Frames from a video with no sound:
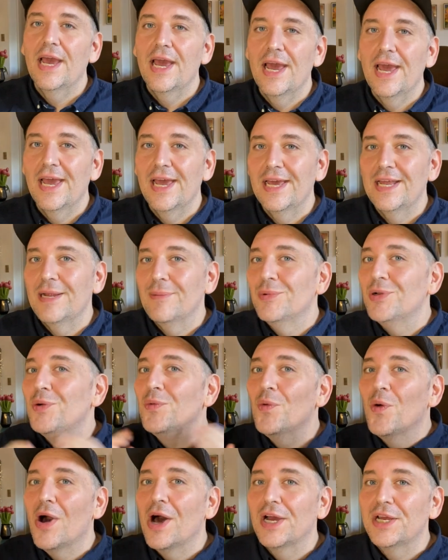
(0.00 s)
And I'm gonna
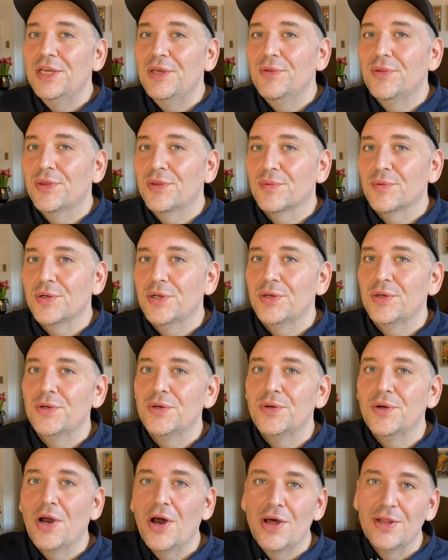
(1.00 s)
walk you
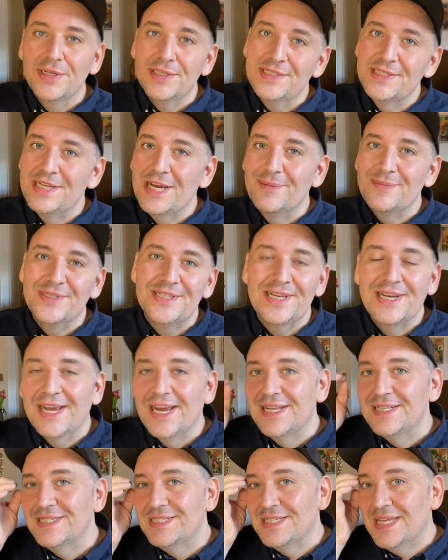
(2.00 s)
through all the steps that I
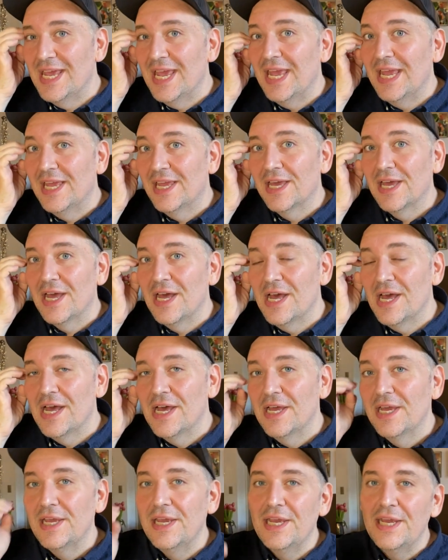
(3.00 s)
had to take
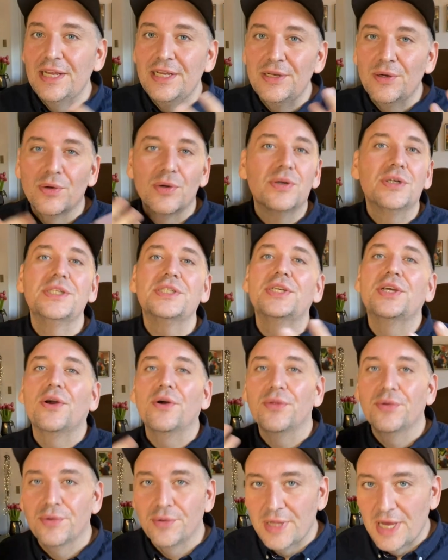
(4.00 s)
in order to go
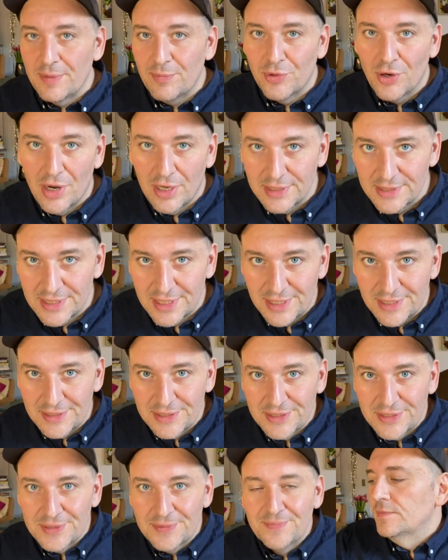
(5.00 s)
through that
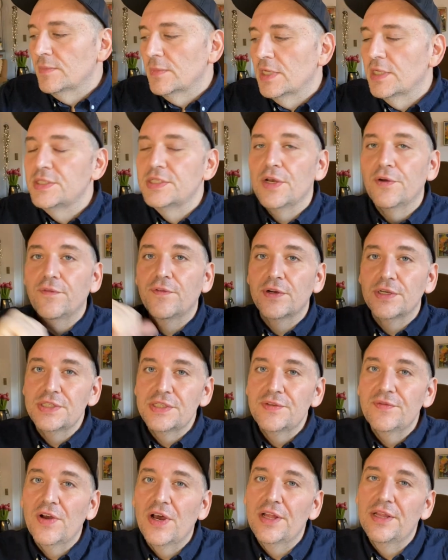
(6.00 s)
process. So first
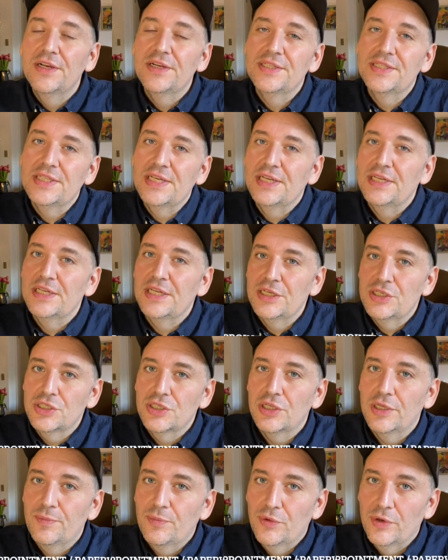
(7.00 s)
of all, there's the
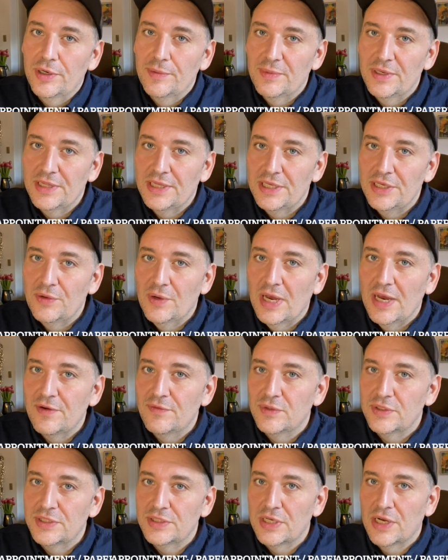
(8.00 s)
initial appointment that you have
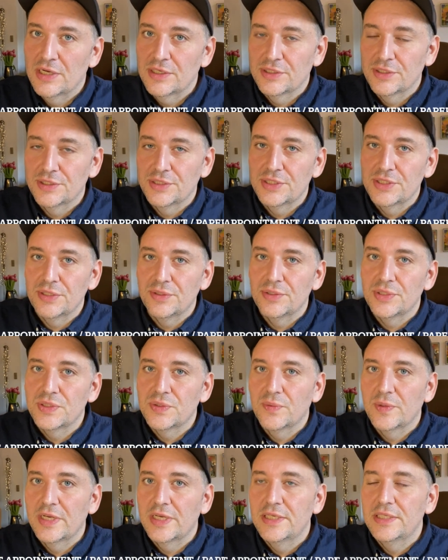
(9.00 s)
with Dr.
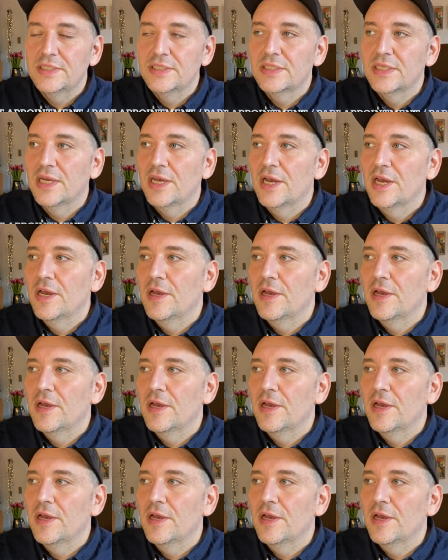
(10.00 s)
Seuswind.